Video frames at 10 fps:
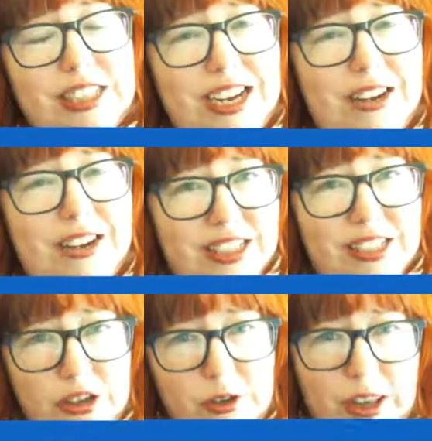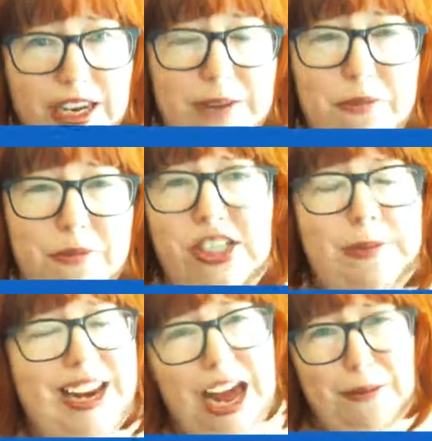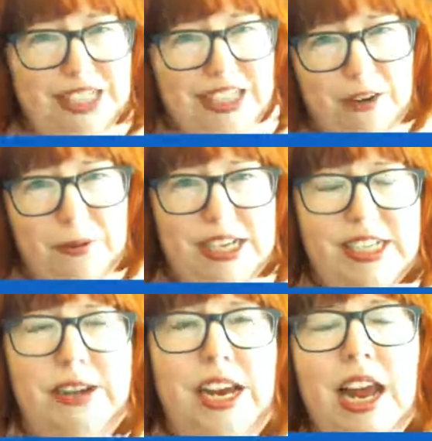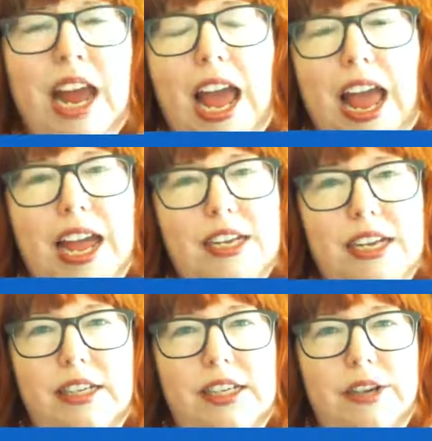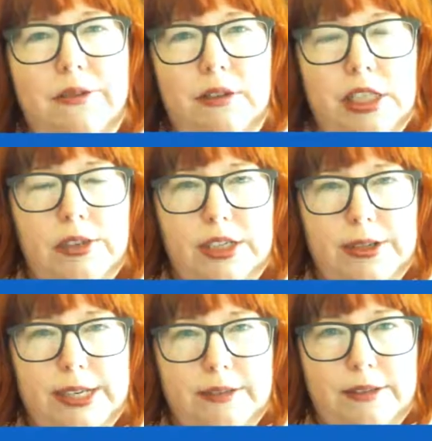ago, it's not so cool anymore. So I'm like, I'm just going to redo it. And don't do it.